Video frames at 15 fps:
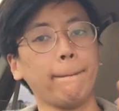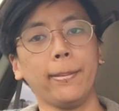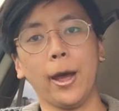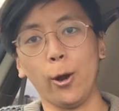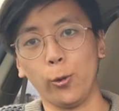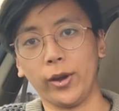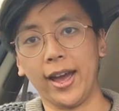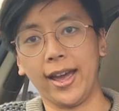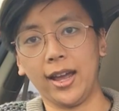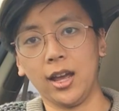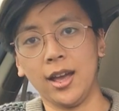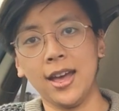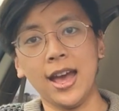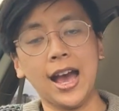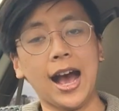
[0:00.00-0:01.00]
okay.
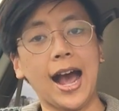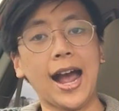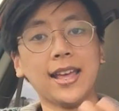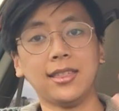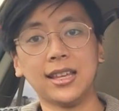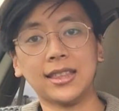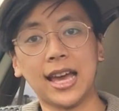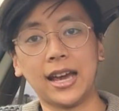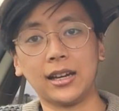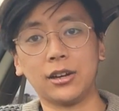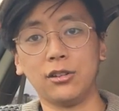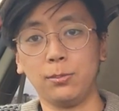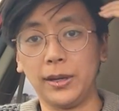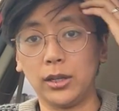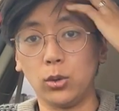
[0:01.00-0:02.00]
I think that could
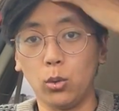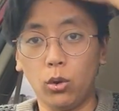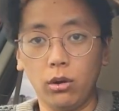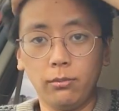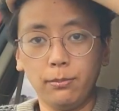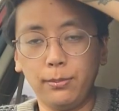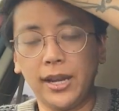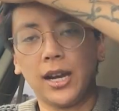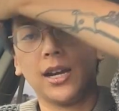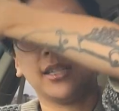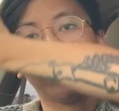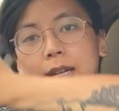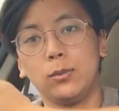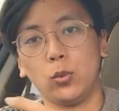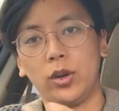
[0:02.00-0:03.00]
have been cool, because
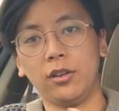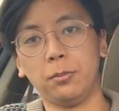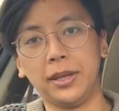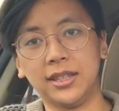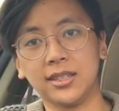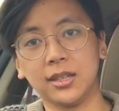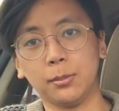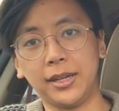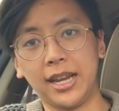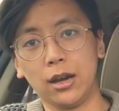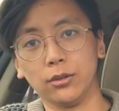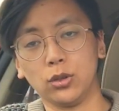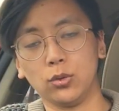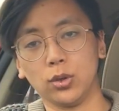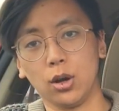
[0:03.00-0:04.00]
it would have been somebody
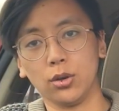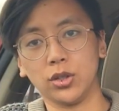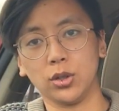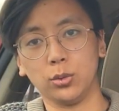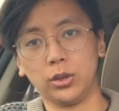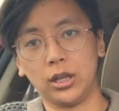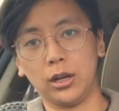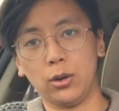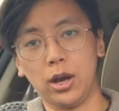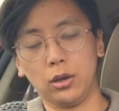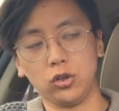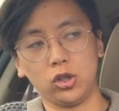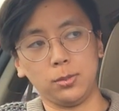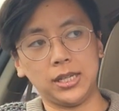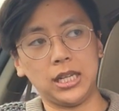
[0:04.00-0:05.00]
else who's also, you know,
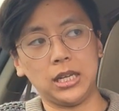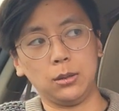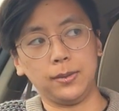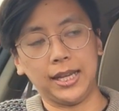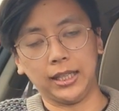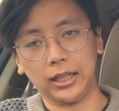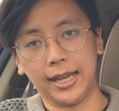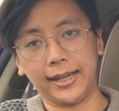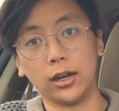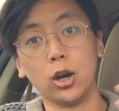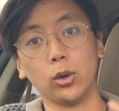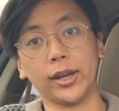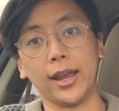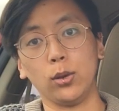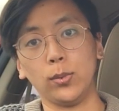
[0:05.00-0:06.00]
LGBT, being like,
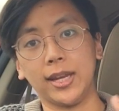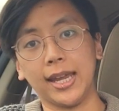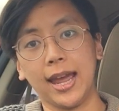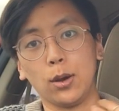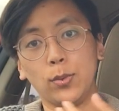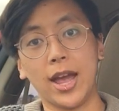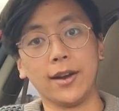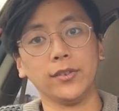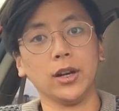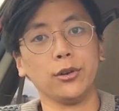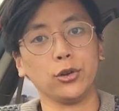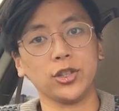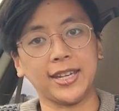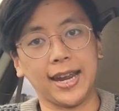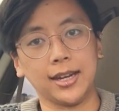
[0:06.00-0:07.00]
okay, we have an
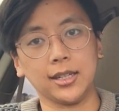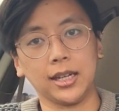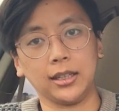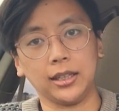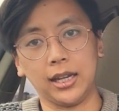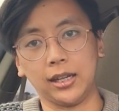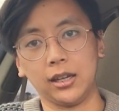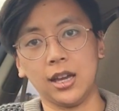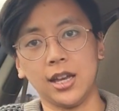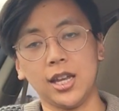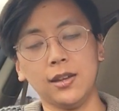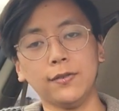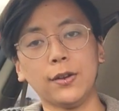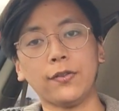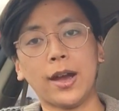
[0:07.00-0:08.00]
understanding. Like,
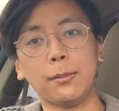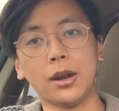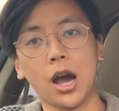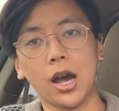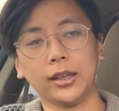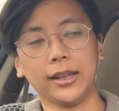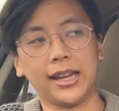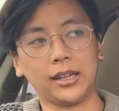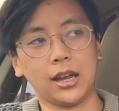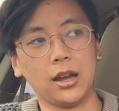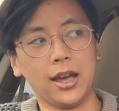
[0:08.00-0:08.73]
even if I'm not like